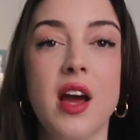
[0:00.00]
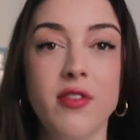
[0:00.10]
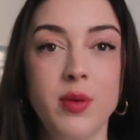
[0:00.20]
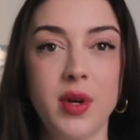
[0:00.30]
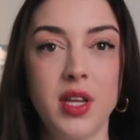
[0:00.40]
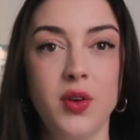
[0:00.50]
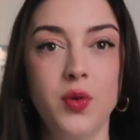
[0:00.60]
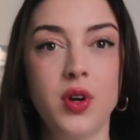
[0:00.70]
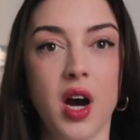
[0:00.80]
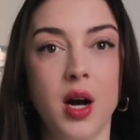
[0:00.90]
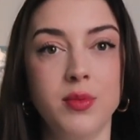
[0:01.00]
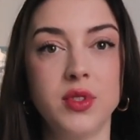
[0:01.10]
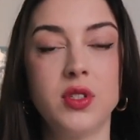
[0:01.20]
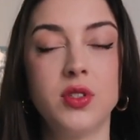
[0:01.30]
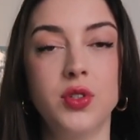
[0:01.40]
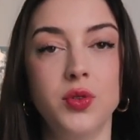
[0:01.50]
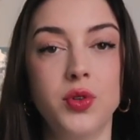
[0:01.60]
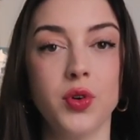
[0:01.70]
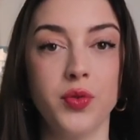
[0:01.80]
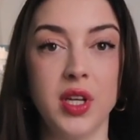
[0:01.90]
everybody who comes to
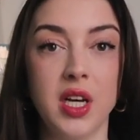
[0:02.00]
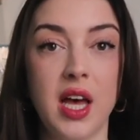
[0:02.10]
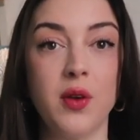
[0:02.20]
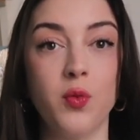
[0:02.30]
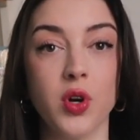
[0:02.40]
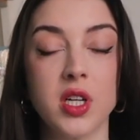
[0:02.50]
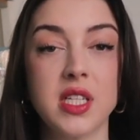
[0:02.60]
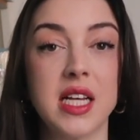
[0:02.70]
Korea and works